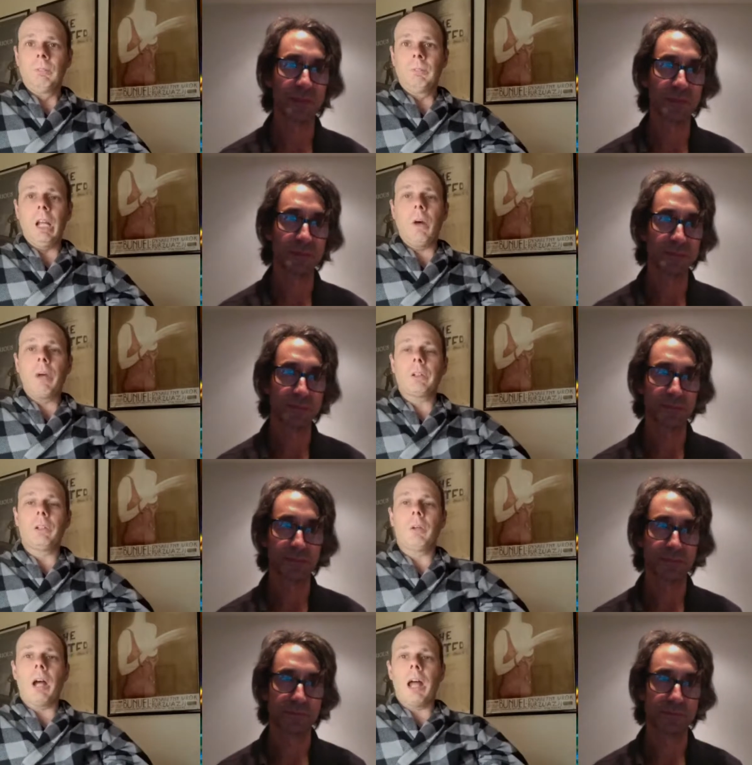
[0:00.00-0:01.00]
Speaker 1: Yeah, we
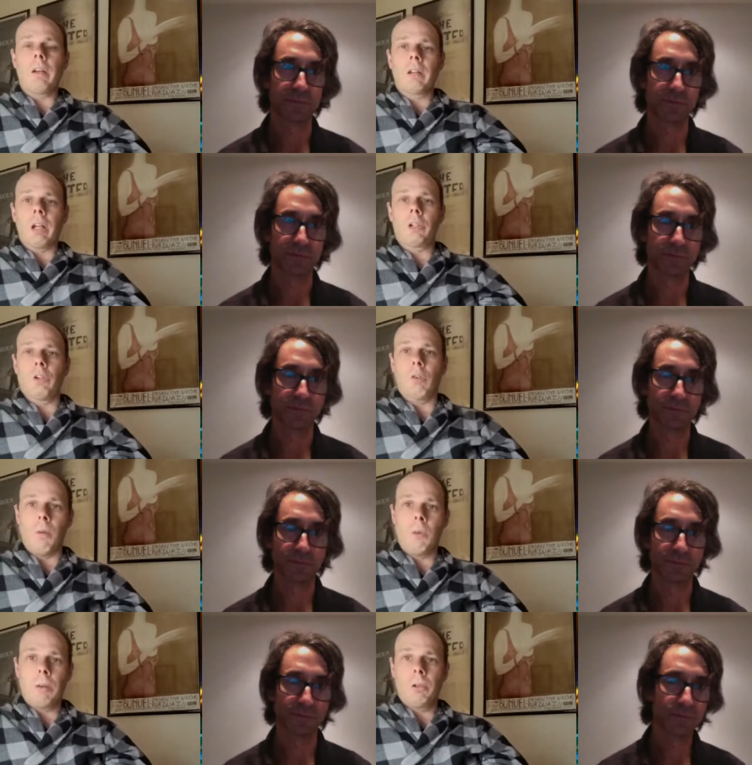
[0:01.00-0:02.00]
actually I had Dexter
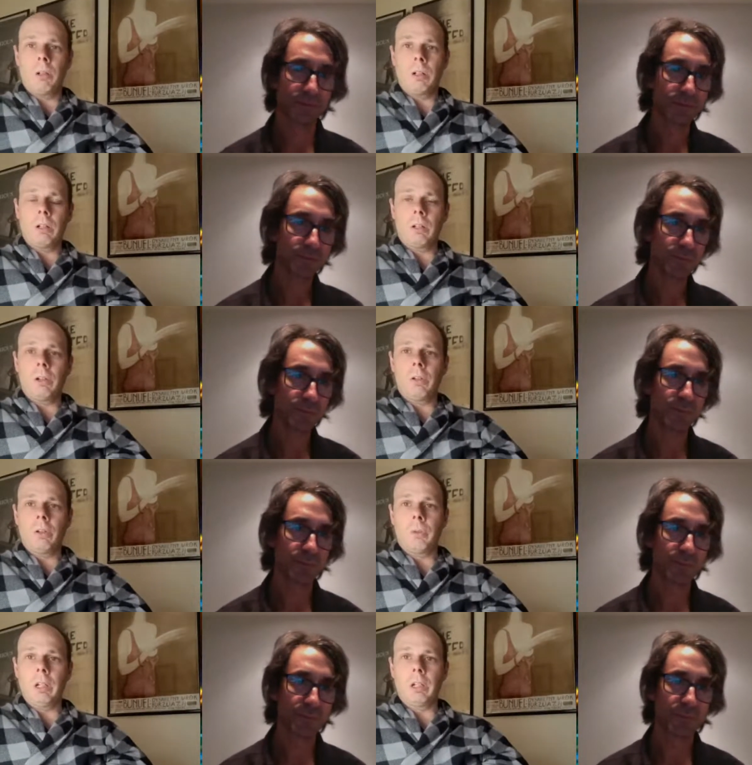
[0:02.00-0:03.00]
Romweber on earlier
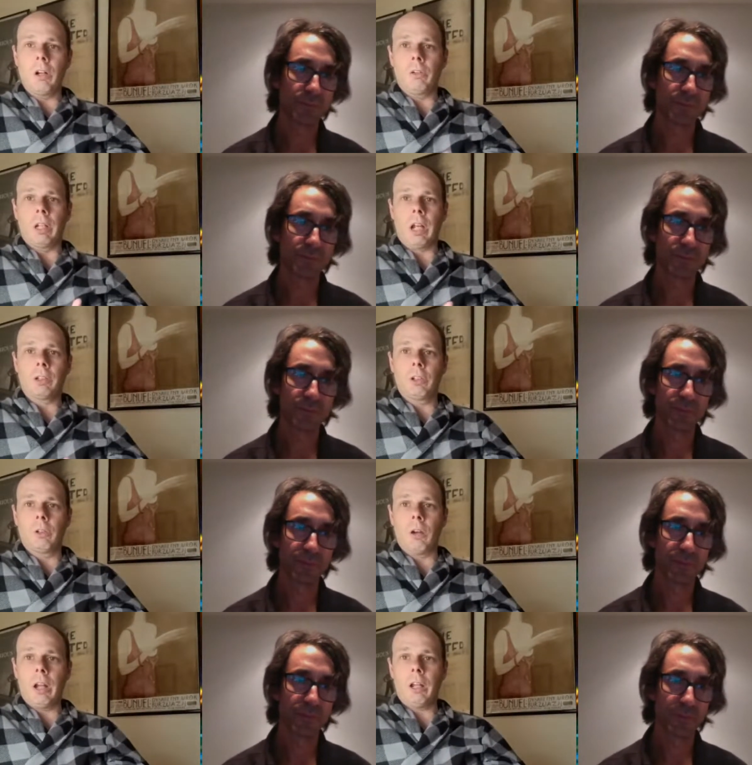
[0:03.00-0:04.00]
this week. You know
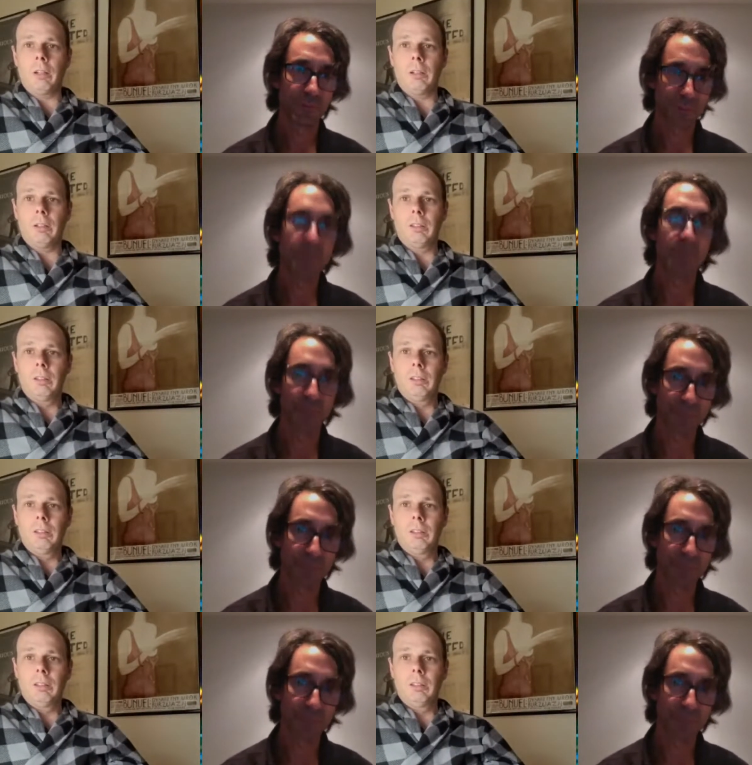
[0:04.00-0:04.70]
Dexter, right? Mm-hmm.